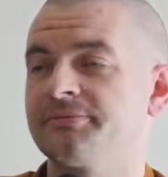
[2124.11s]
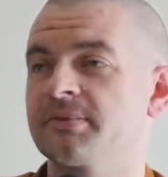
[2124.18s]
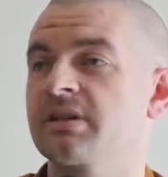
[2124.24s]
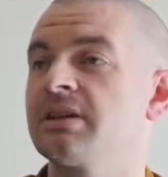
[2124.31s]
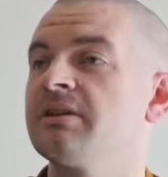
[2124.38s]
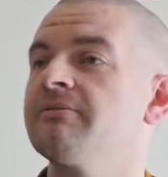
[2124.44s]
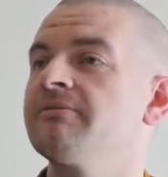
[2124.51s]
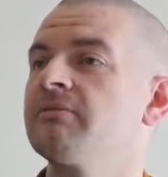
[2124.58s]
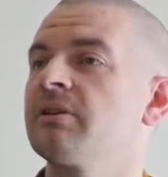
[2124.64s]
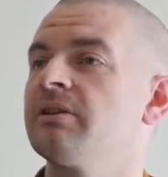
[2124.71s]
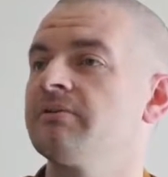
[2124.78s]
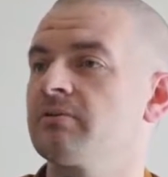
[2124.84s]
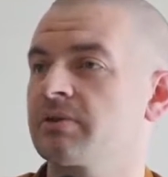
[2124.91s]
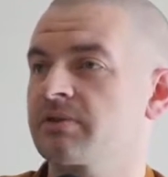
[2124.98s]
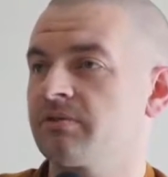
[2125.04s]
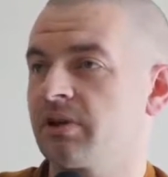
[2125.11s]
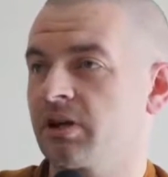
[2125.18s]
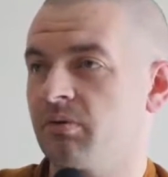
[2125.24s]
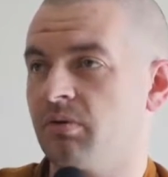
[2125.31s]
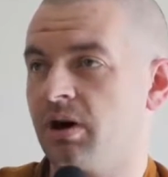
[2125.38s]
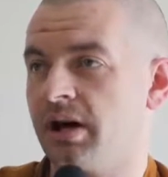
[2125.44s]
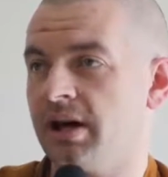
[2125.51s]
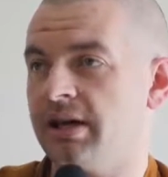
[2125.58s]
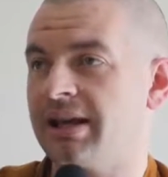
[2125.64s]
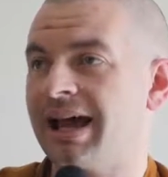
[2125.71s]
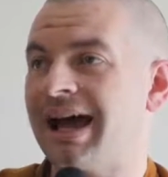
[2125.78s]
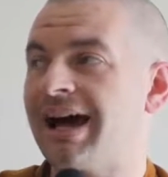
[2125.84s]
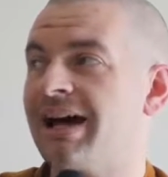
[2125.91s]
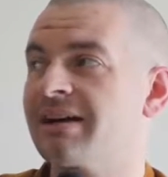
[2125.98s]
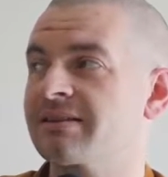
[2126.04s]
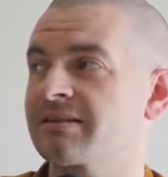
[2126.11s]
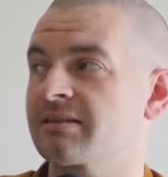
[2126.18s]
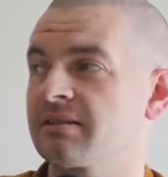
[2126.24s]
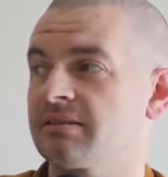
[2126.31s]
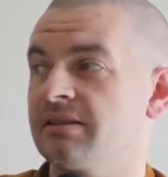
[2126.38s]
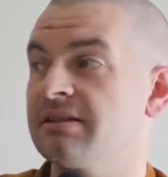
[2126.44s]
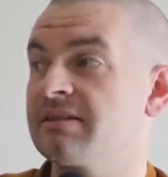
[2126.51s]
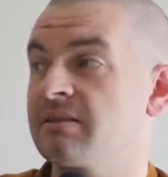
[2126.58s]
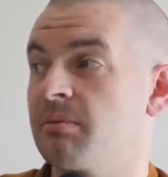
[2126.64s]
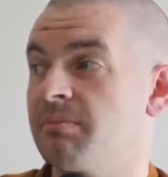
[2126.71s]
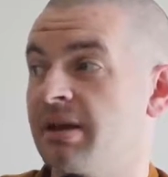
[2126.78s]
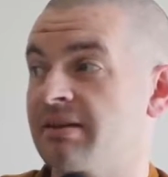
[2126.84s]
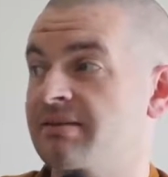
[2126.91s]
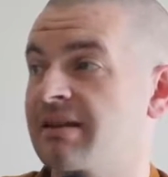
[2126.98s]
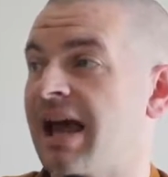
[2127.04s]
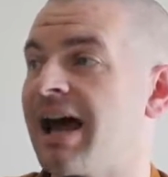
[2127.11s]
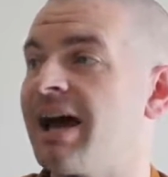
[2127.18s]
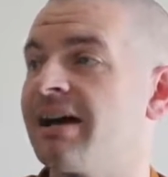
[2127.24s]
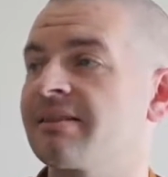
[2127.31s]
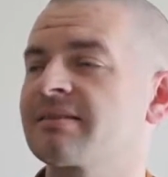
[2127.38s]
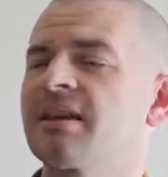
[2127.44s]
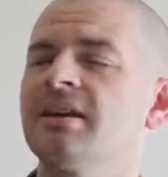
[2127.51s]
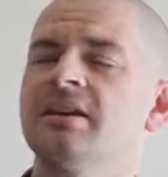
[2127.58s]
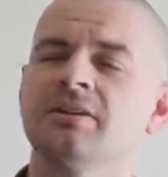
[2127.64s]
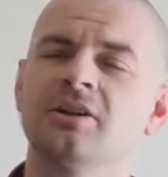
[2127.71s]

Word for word: So give what's required. Ask is the best. Ask.